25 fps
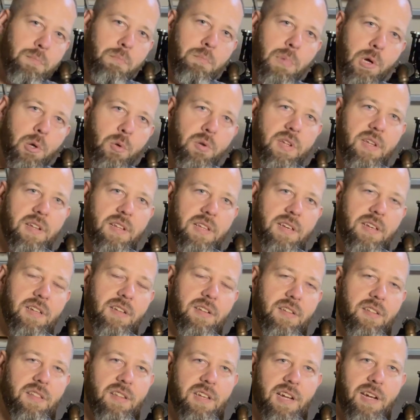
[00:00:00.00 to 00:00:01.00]
and bolted
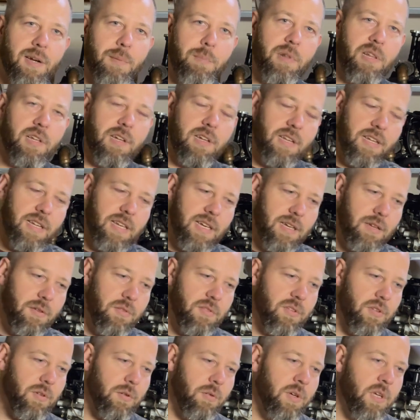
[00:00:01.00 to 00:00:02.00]
into the airplane now,
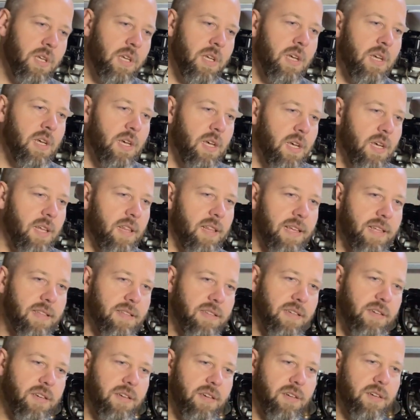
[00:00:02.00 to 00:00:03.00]
so that's
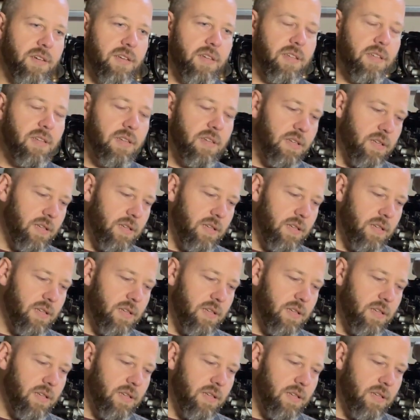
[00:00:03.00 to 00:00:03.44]
good.